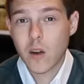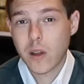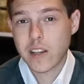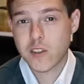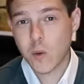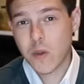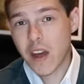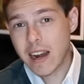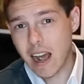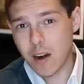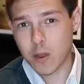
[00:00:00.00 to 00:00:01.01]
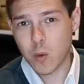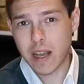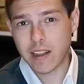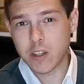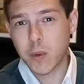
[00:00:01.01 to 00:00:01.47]
Okay, so with that out of the
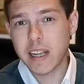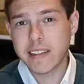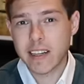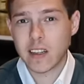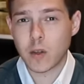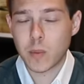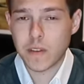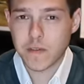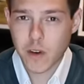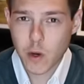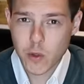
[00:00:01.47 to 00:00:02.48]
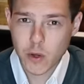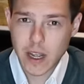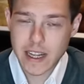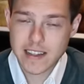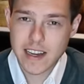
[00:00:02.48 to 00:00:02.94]
way, let's break it down a little bit further
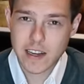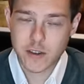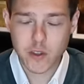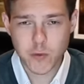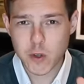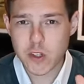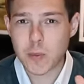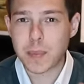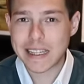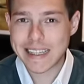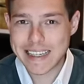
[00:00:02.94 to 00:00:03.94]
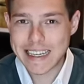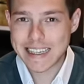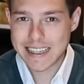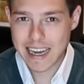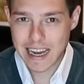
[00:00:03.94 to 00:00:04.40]
and say, just for
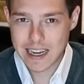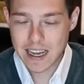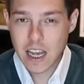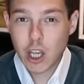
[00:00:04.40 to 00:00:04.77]
simplicity's sake,